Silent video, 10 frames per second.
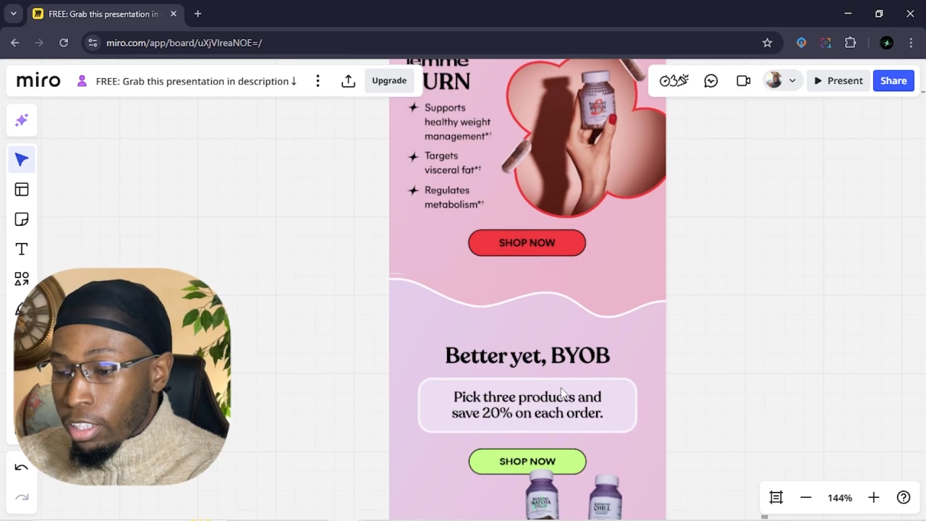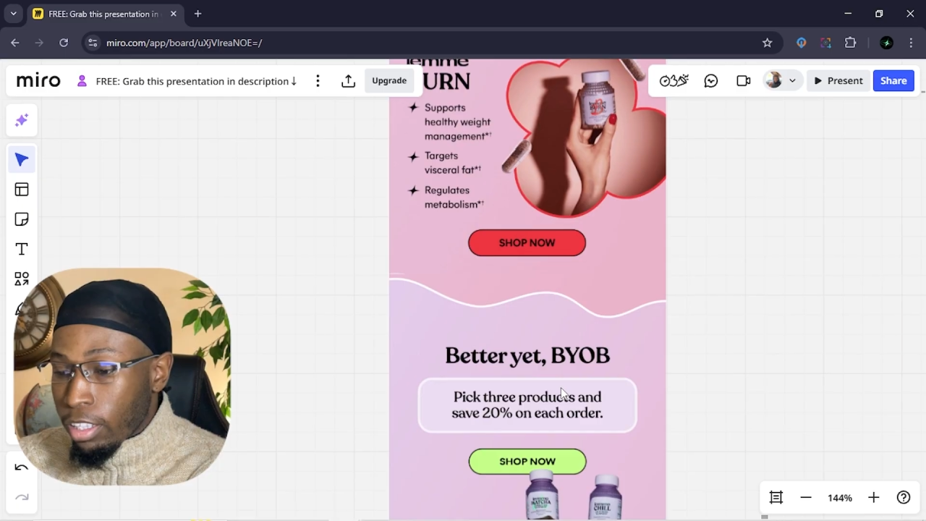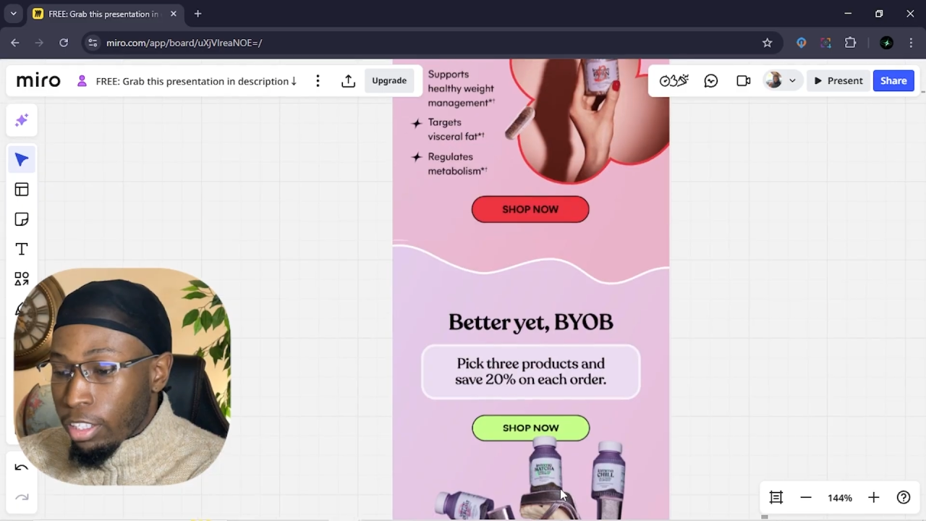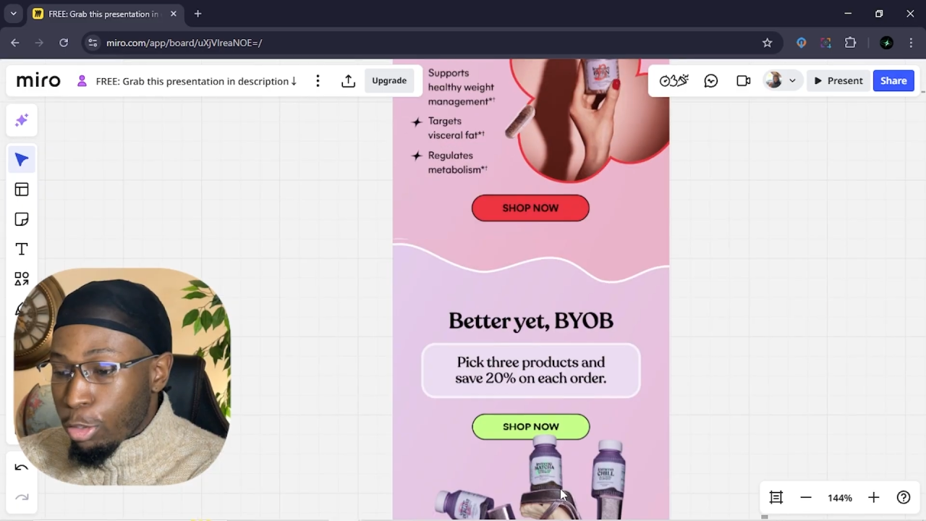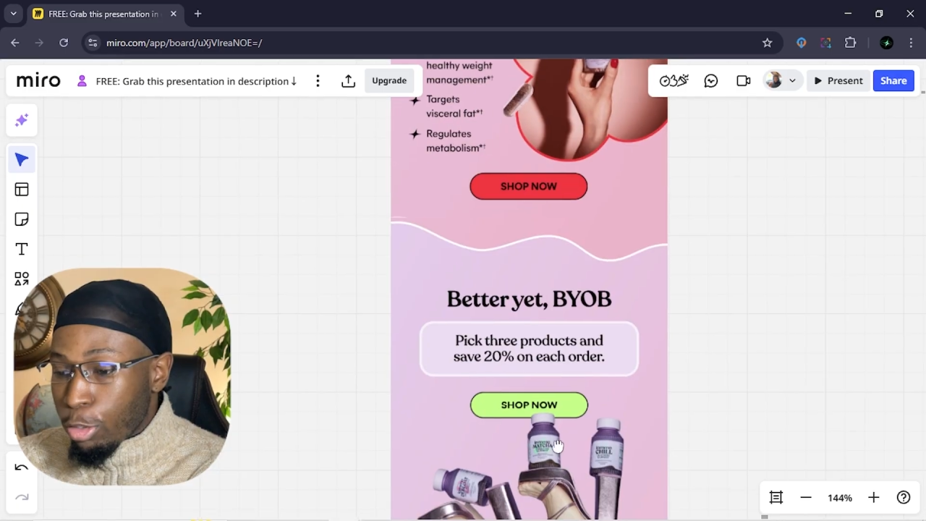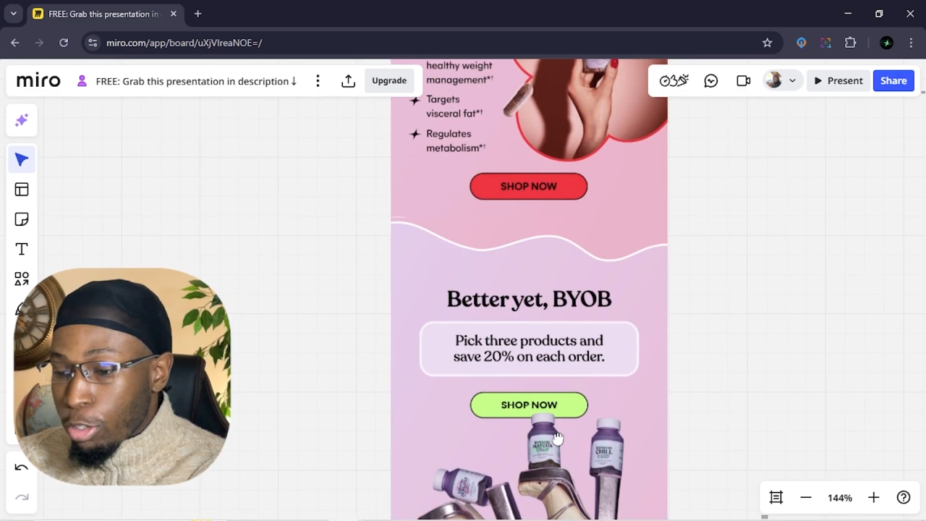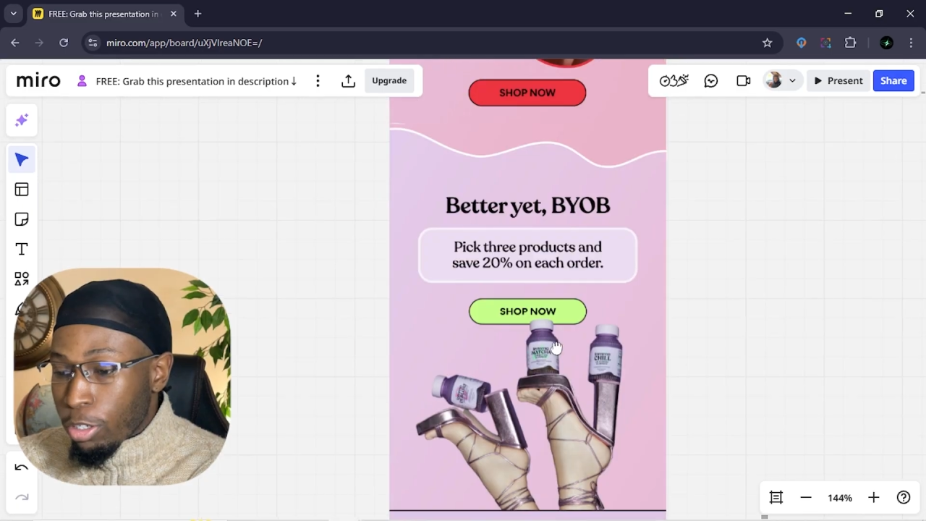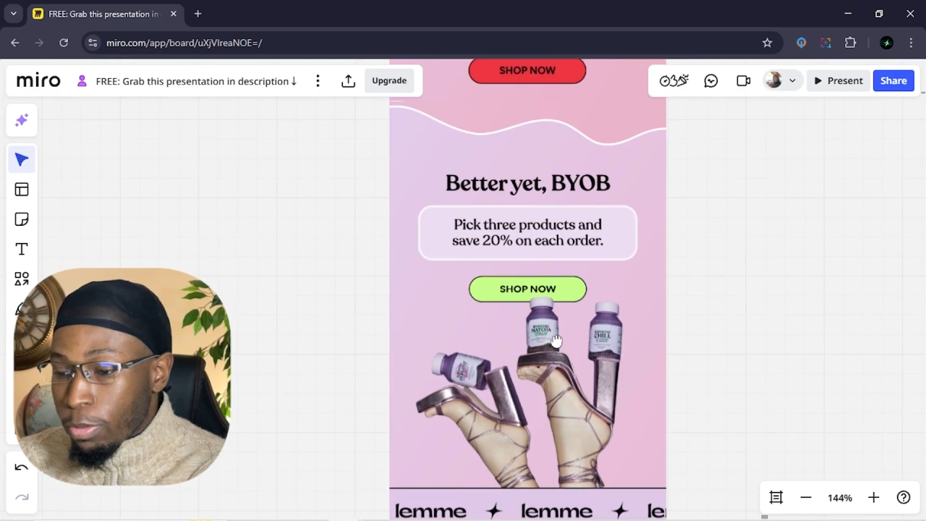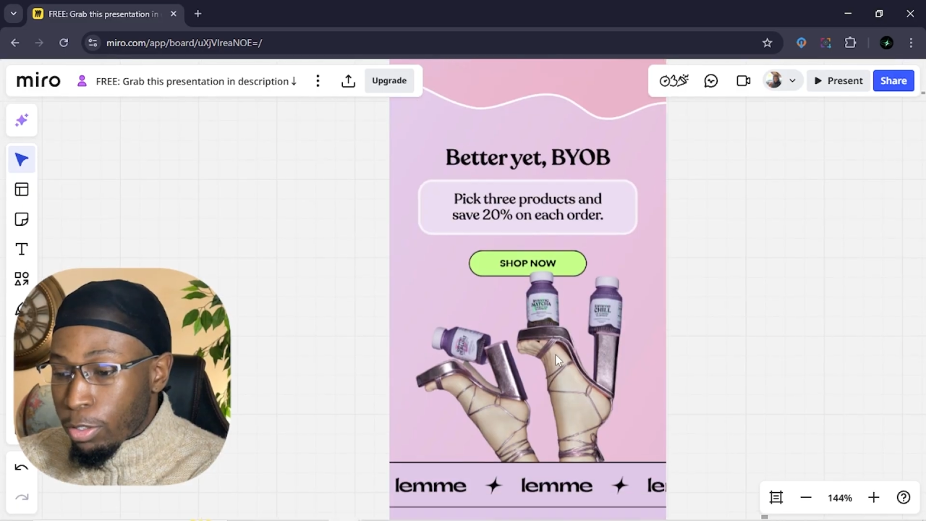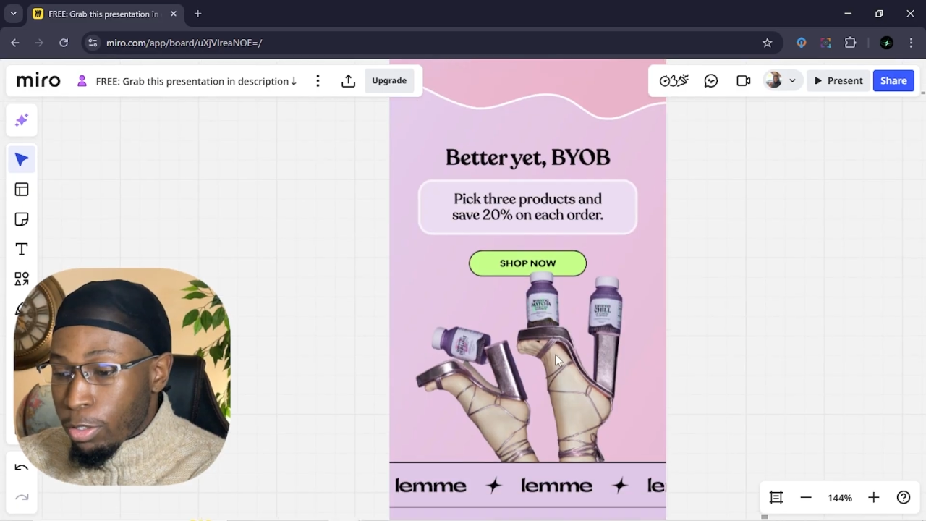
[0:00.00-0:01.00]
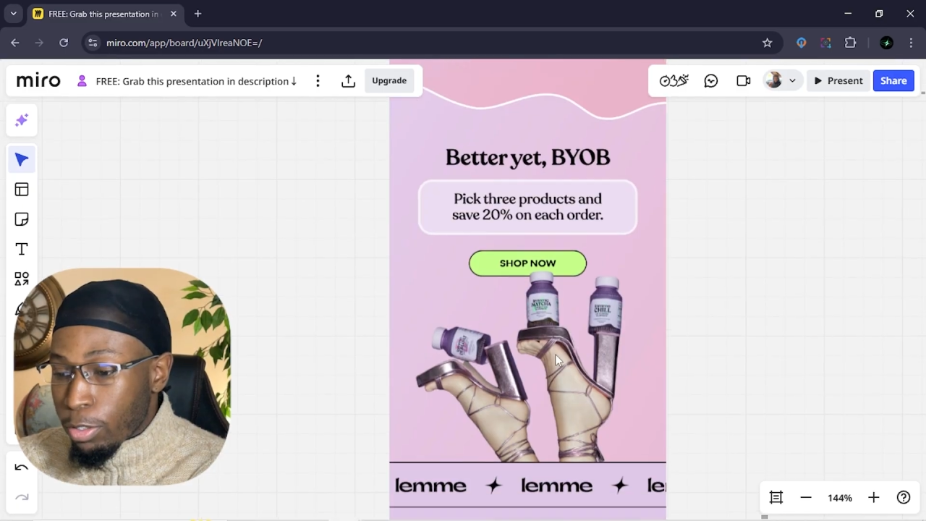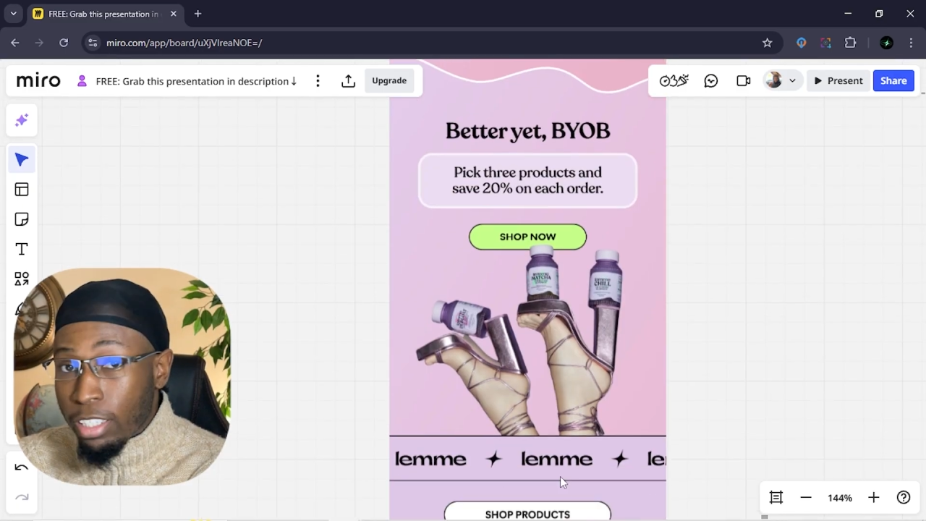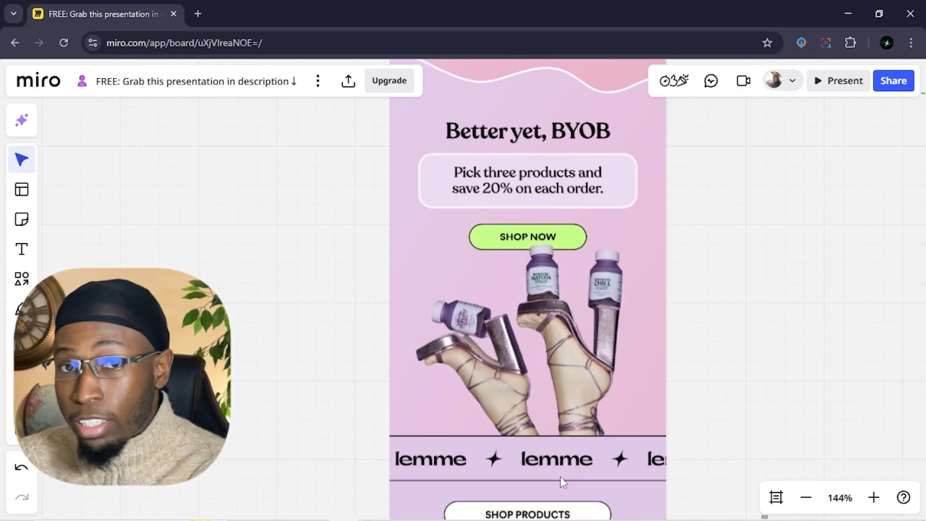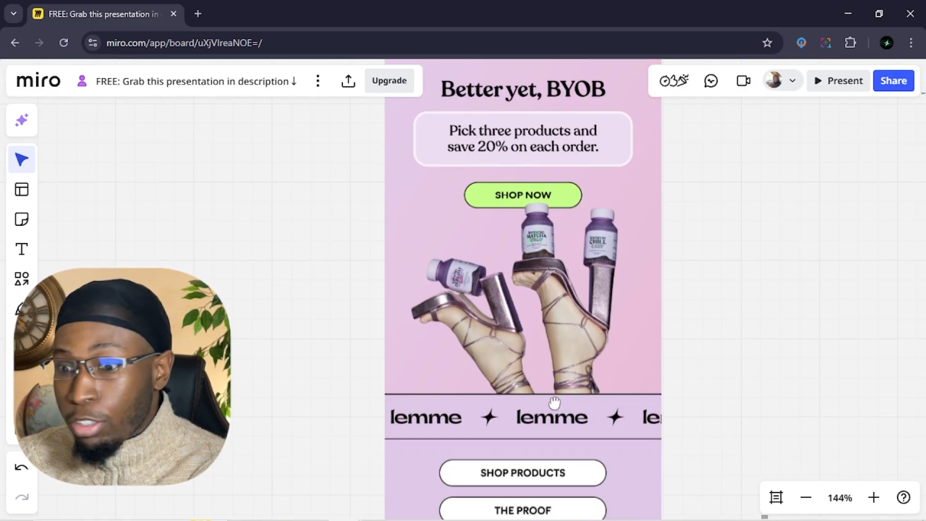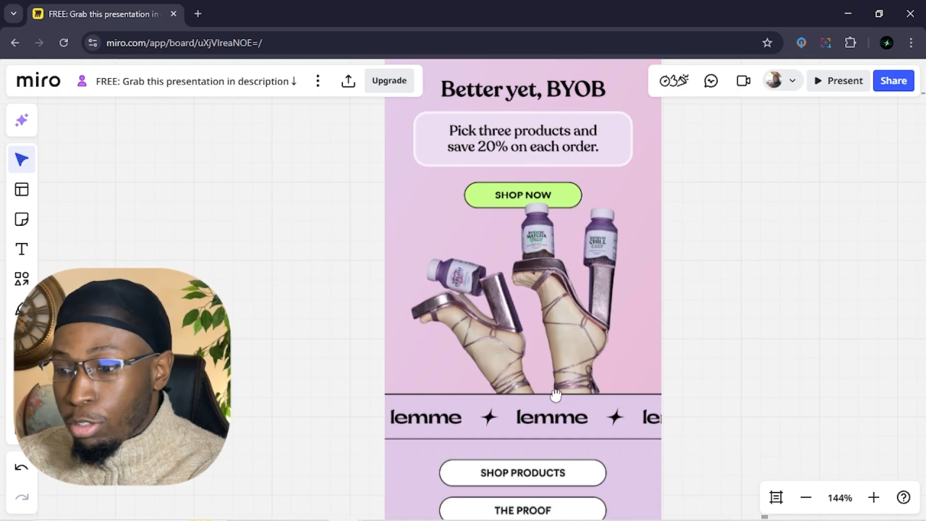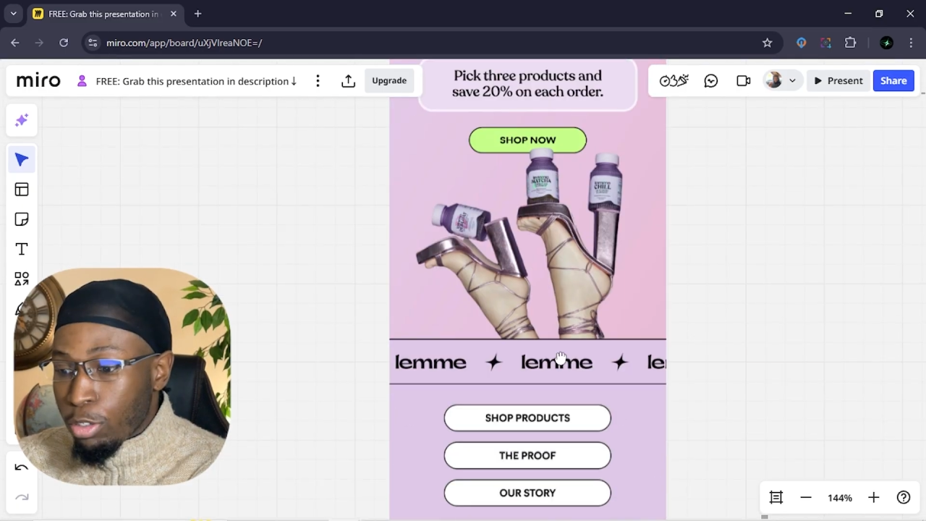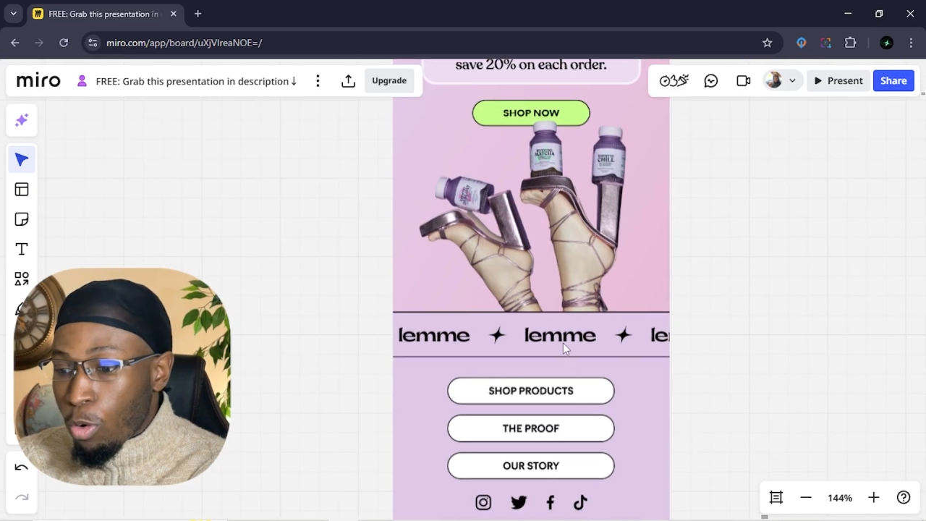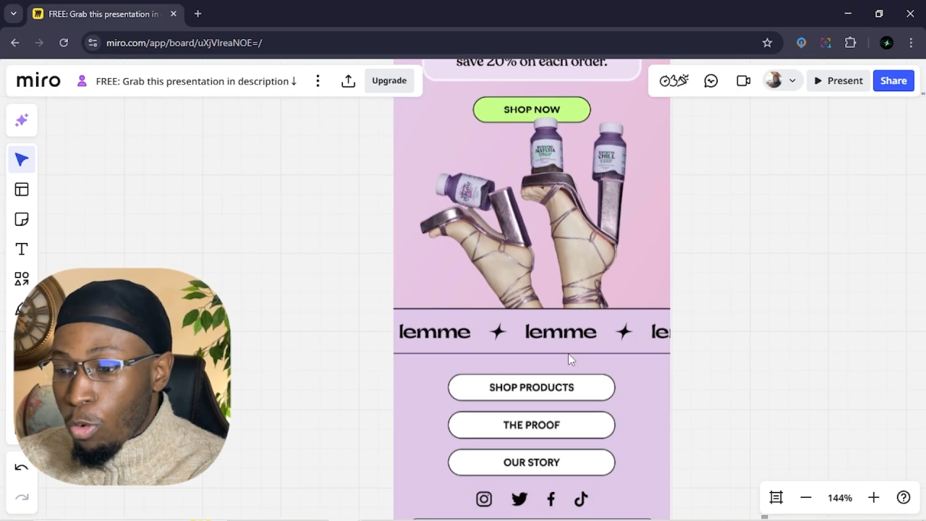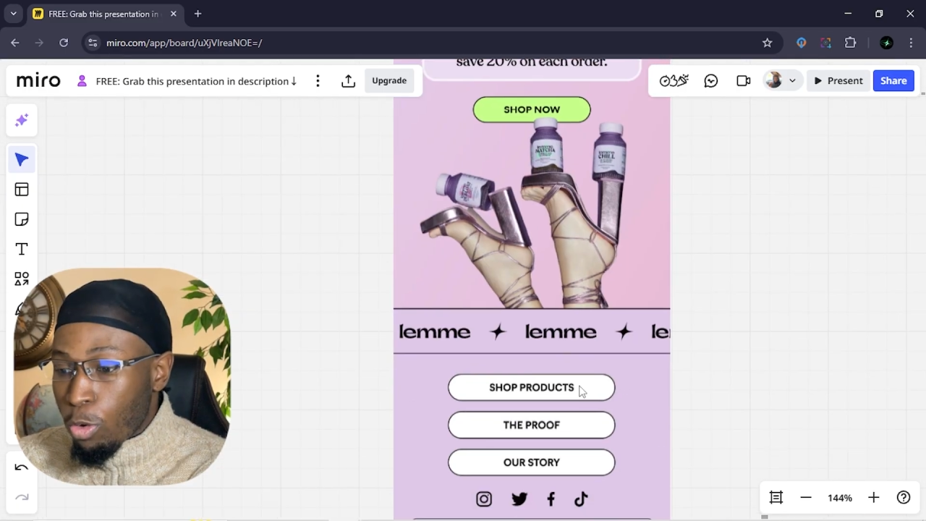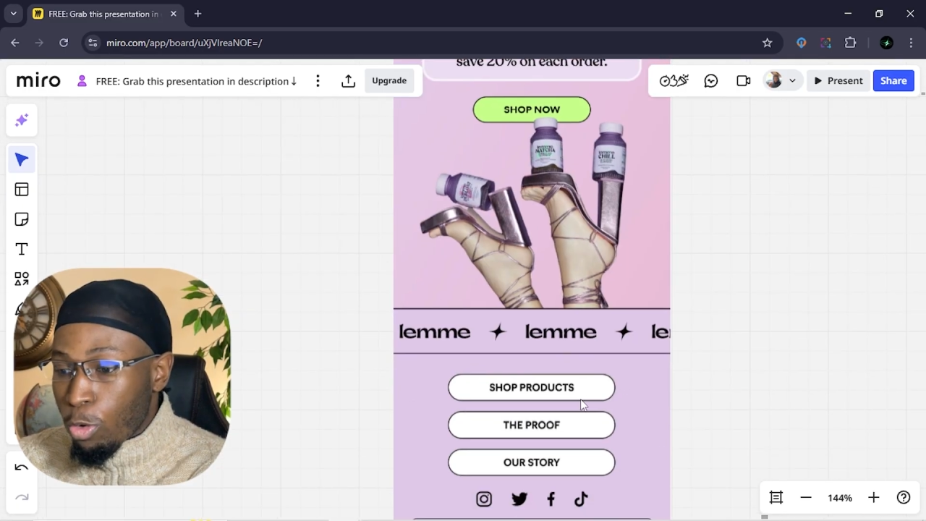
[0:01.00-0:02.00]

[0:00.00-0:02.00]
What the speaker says: the description, so you guys can just go